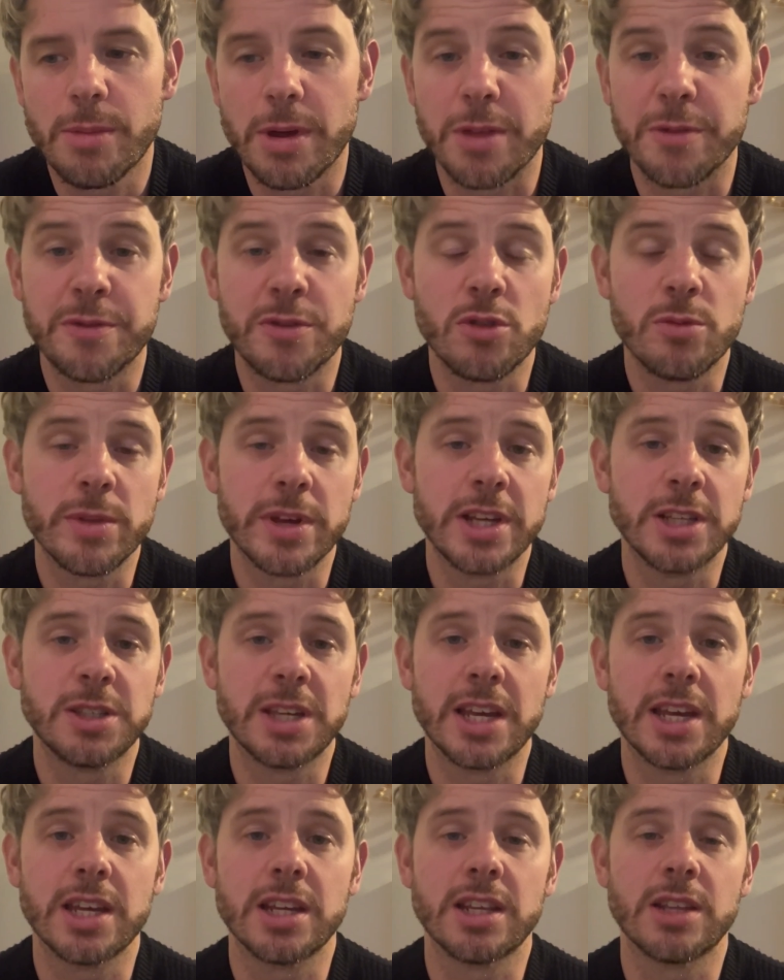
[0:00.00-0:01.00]
form that he's
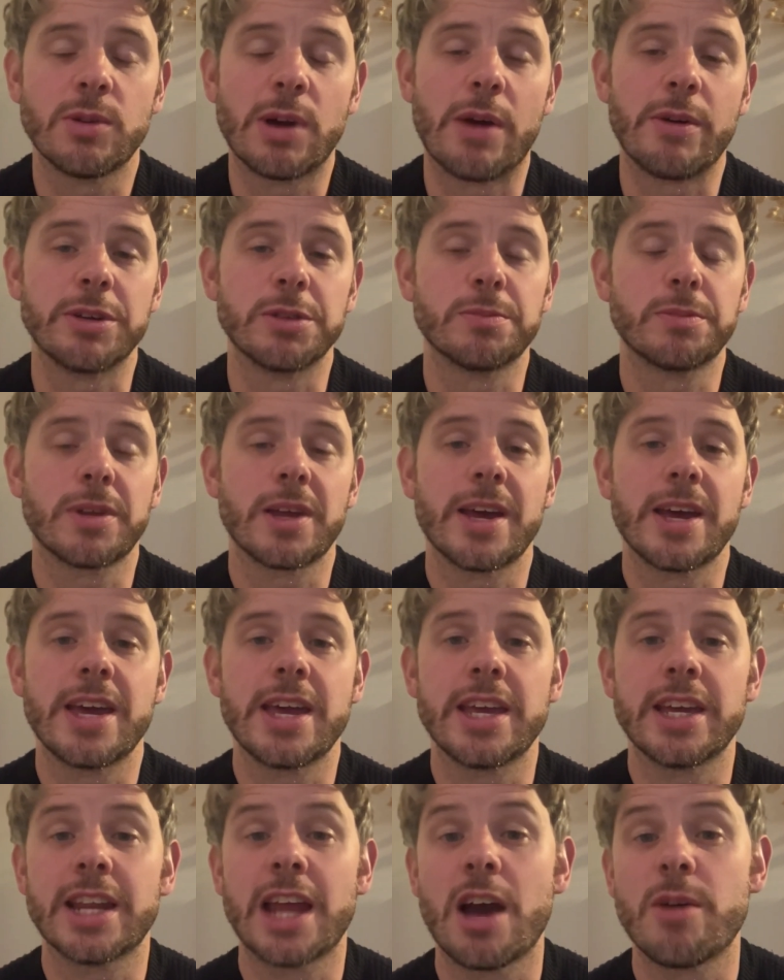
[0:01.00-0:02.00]
in and how he's
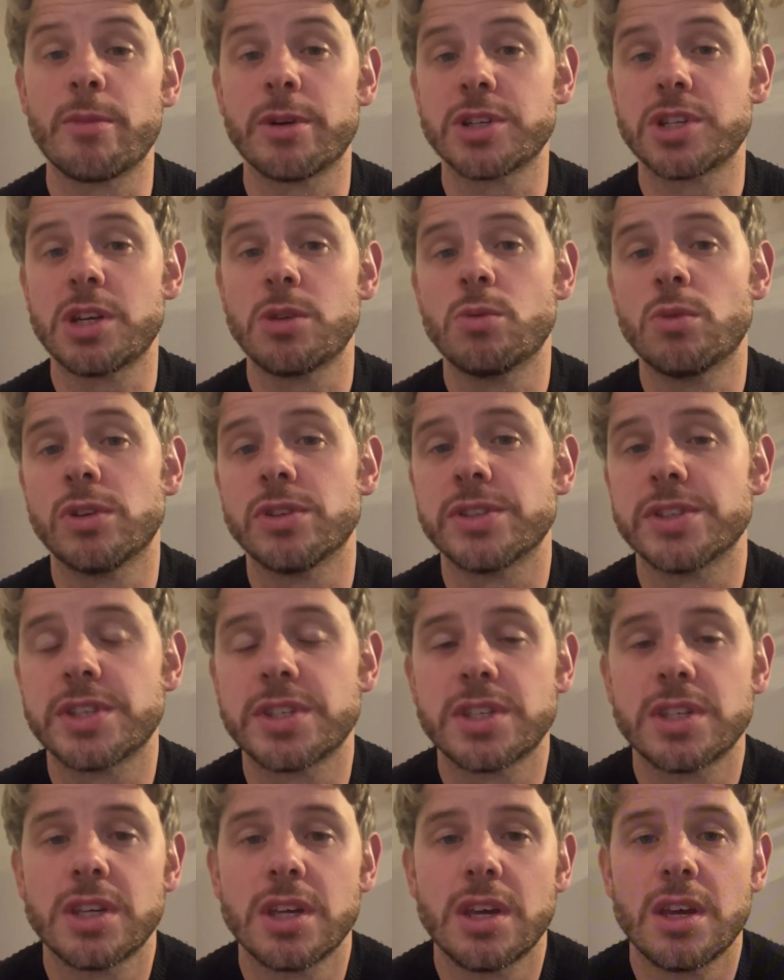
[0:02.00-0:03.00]
playing and how much he
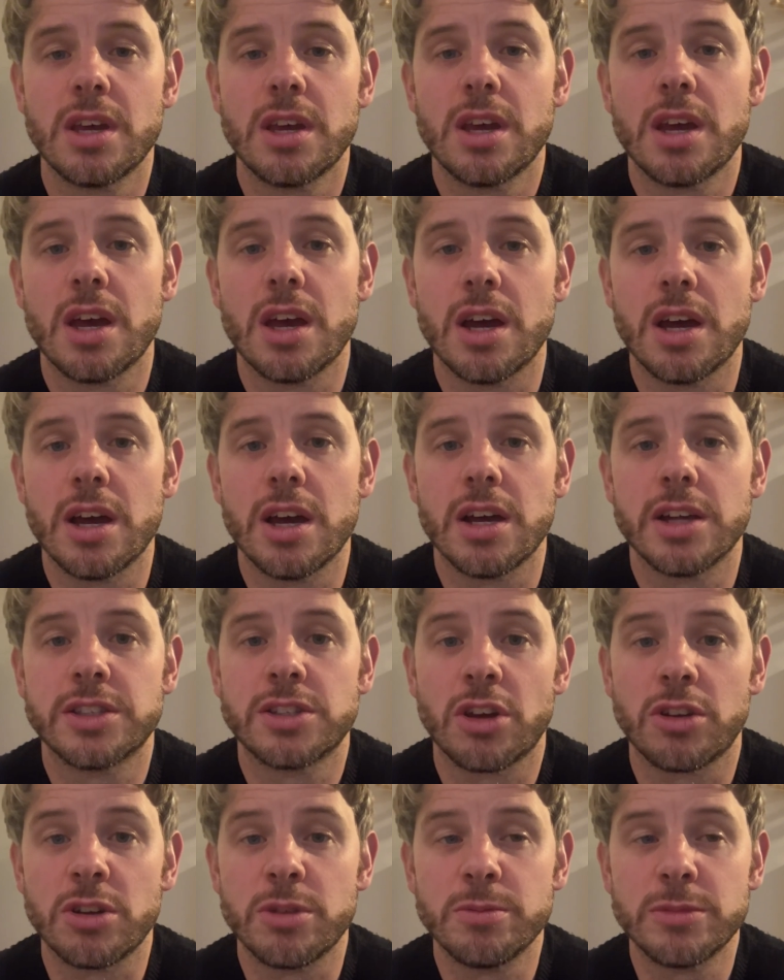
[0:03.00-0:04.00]
wants
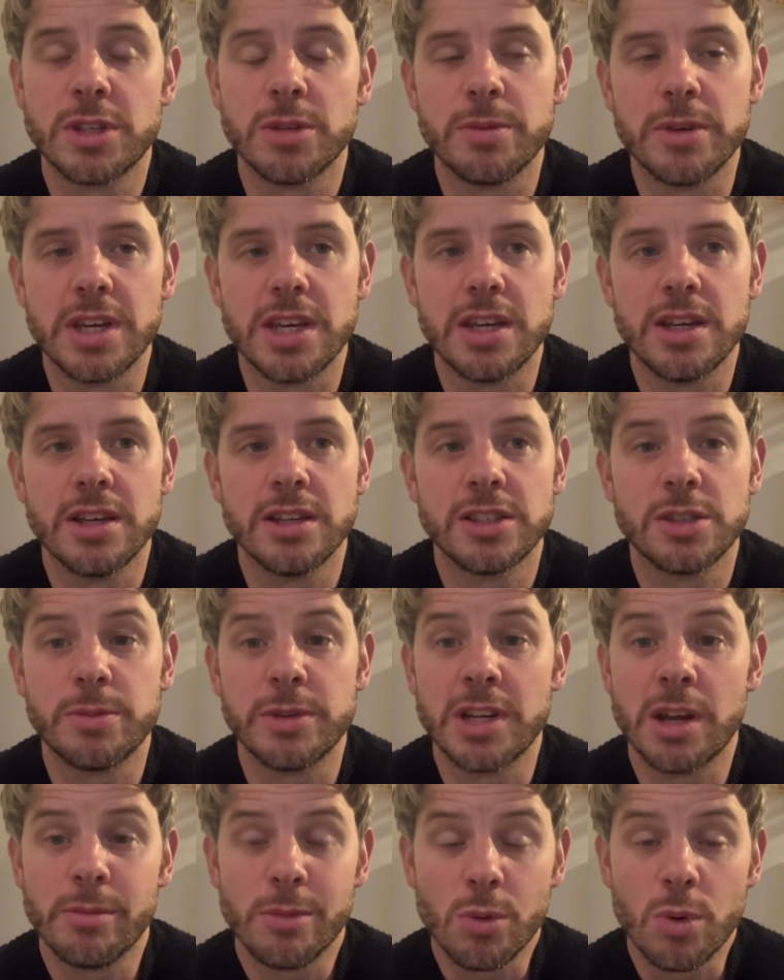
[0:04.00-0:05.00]
Tottenham to be
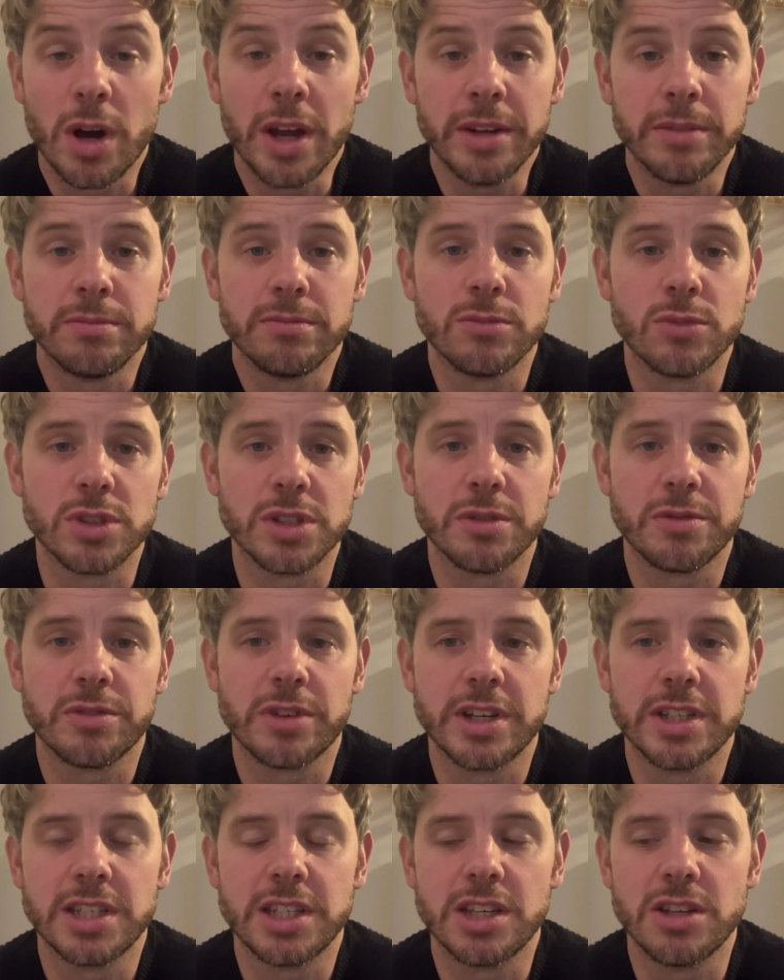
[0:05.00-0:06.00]
number one, was the
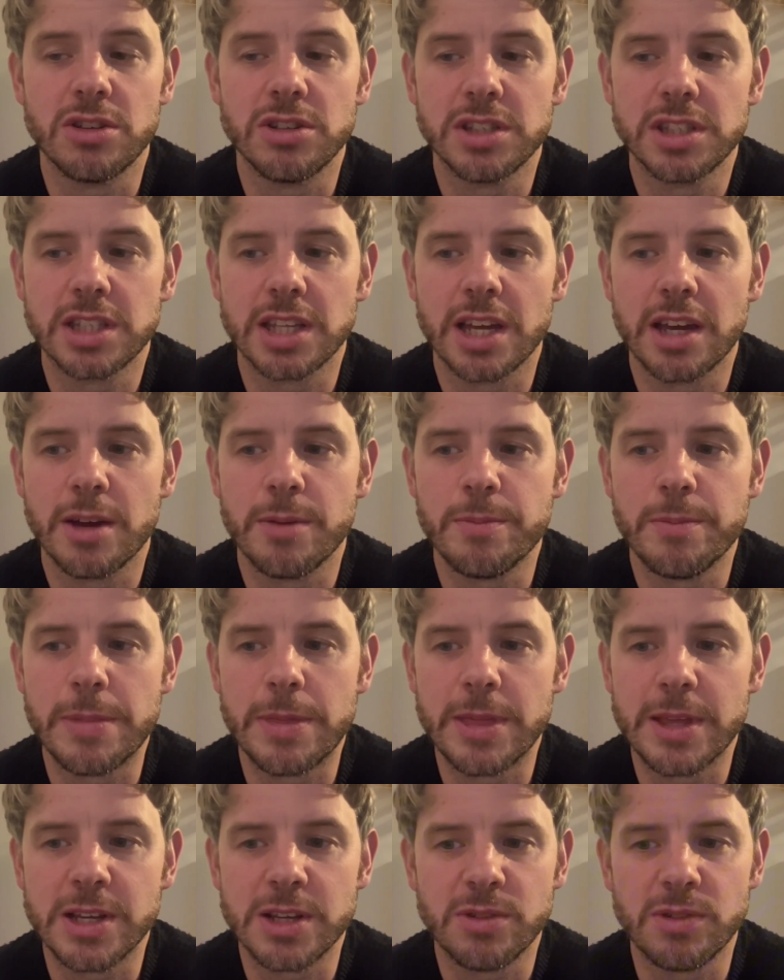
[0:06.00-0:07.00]
phrase he used.
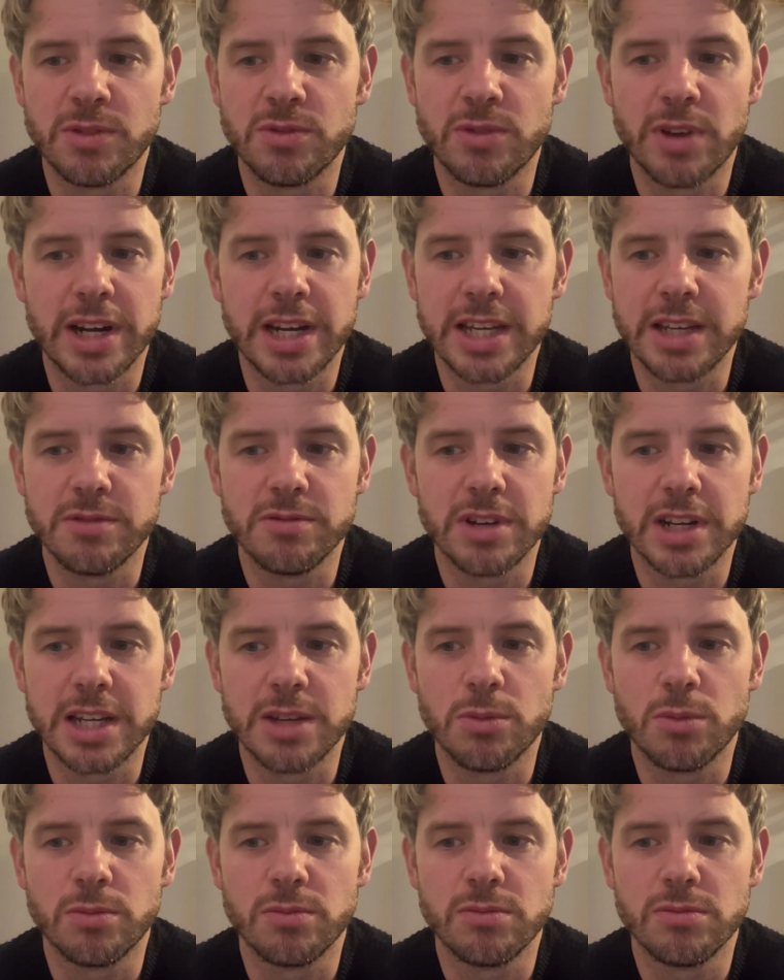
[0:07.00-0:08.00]
He
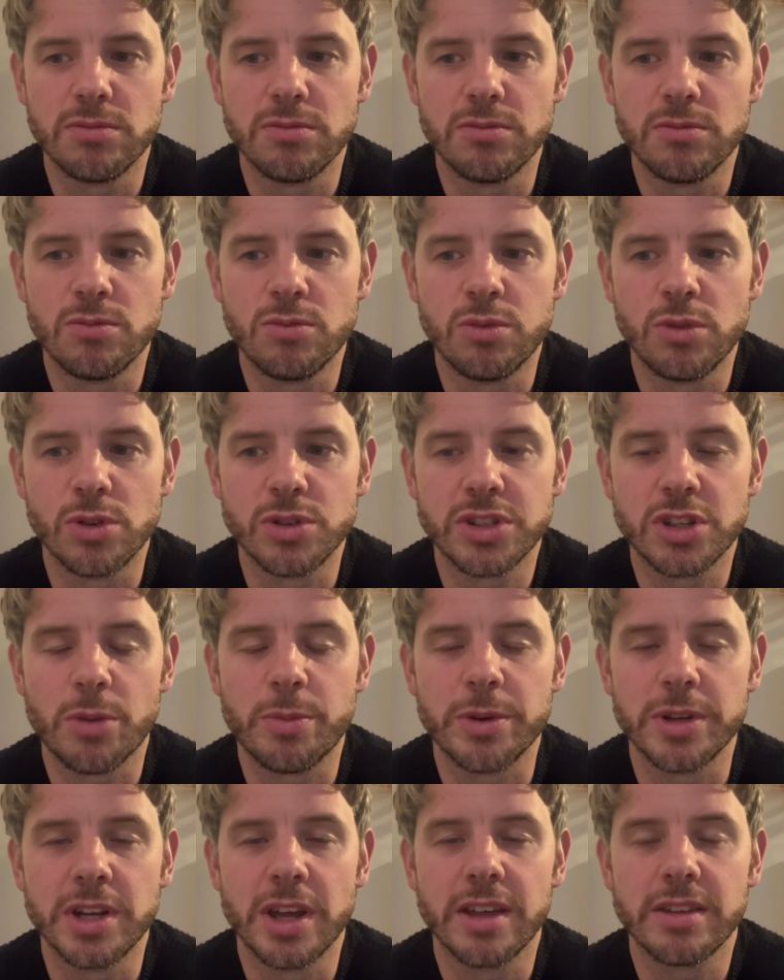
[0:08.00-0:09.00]
really will
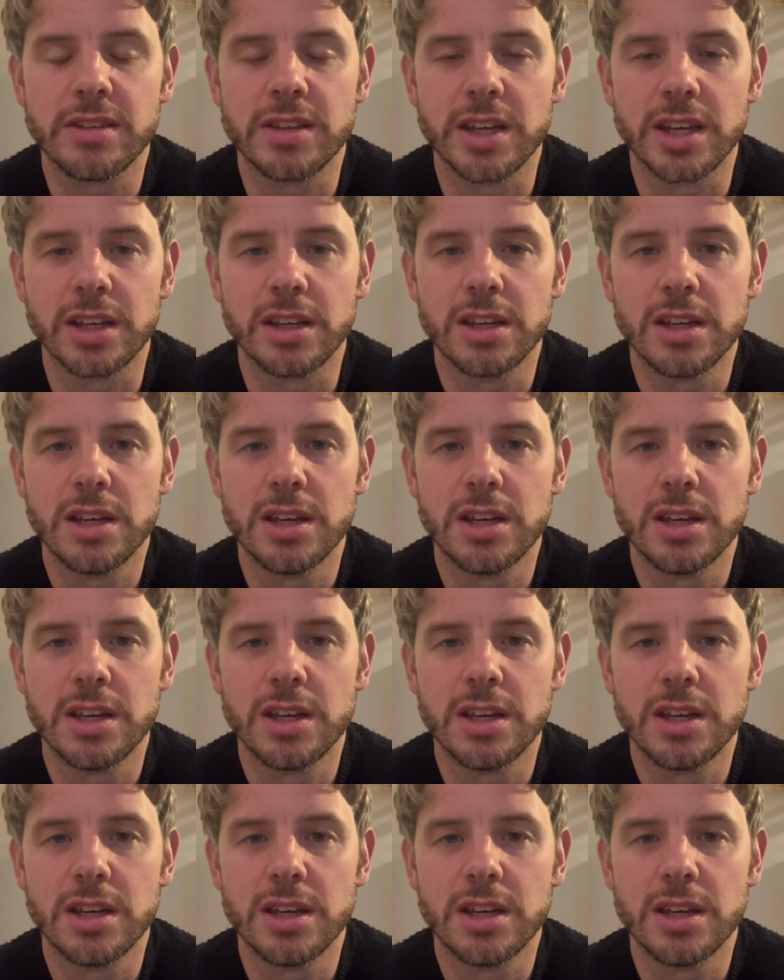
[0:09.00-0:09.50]
stop at nothing